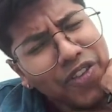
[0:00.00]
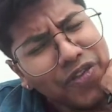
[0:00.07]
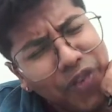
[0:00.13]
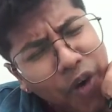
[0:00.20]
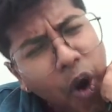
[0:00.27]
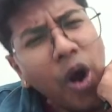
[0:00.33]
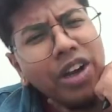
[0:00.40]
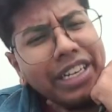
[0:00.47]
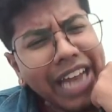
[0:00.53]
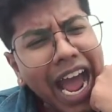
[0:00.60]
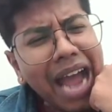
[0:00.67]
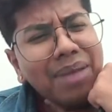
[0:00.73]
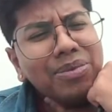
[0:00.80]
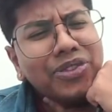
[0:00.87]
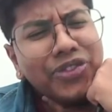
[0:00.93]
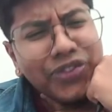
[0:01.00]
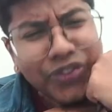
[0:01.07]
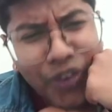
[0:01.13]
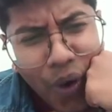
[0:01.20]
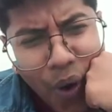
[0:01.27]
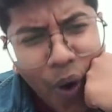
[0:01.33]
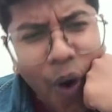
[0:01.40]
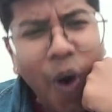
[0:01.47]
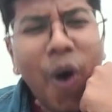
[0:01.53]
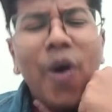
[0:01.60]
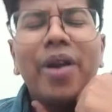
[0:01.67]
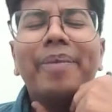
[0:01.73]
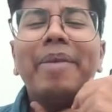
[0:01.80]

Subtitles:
4 times 4.